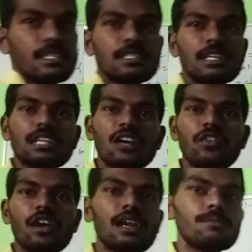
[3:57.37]
Set of
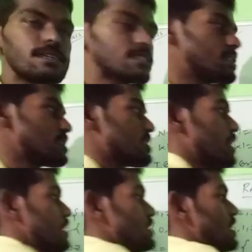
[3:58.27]
whole numbers is
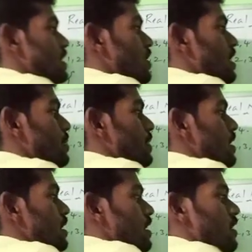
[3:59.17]
0,
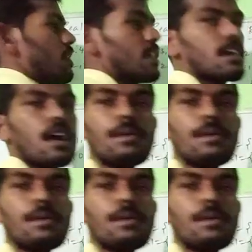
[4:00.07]
1,